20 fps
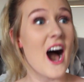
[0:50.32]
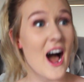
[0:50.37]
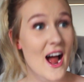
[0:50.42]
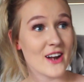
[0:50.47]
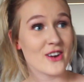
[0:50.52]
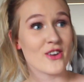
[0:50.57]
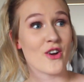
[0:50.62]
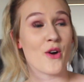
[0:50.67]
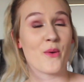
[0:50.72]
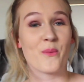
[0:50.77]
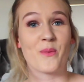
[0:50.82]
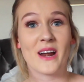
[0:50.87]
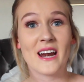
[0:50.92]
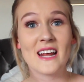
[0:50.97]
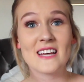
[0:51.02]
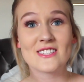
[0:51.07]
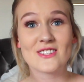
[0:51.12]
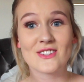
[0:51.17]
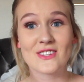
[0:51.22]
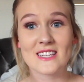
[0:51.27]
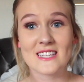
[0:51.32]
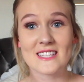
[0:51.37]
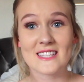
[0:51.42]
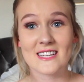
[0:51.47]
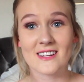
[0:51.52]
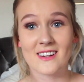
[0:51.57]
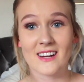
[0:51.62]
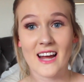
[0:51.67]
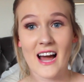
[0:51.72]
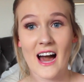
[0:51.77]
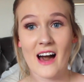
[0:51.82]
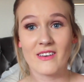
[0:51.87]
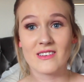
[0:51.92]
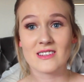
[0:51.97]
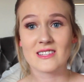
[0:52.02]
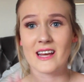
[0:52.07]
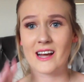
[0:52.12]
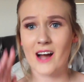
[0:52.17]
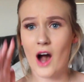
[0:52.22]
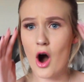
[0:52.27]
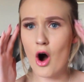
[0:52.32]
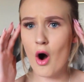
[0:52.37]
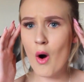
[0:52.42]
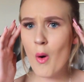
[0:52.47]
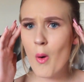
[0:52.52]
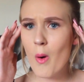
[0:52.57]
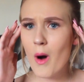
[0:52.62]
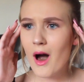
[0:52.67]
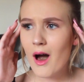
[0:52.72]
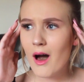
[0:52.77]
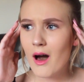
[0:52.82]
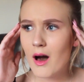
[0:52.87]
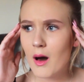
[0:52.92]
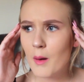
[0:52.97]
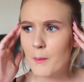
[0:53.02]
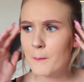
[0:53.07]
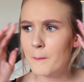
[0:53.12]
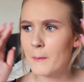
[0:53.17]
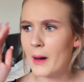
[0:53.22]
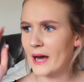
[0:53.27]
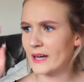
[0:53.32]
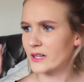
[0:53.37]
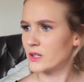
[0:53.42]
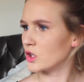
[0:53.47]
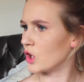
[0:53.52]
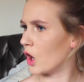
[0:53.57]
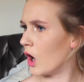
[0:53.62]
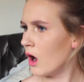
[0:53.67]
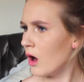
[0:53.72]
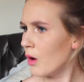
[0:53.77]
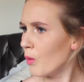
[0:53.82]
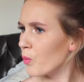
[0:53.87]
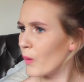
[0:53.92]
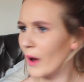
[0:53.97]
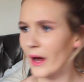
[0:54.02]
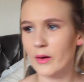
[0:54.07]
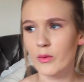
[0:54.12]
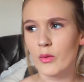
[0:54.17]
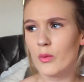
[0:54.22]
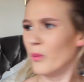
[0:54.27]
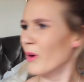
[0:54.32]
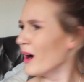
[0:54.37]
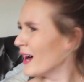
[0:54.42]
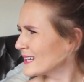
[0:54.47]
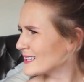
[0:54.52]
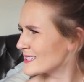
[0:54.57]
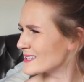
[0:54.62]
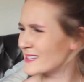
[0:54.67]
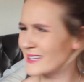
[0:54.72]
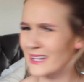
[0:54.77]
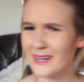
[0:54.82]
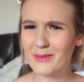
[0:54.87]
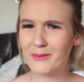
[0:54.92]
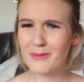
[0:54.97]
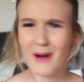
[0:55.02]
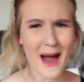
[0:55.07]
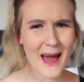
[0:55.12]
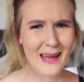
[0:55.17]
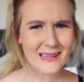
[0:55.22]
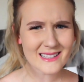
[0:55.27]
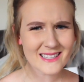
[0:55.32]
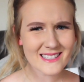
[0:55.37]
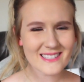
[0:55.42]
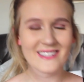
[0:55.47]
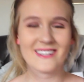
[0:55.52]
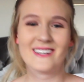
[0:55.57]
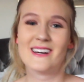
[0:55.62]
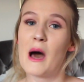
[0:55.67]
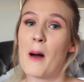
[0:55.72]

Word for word: I know, when I saw this theory I was like, oh, my god, wait, what? Like what?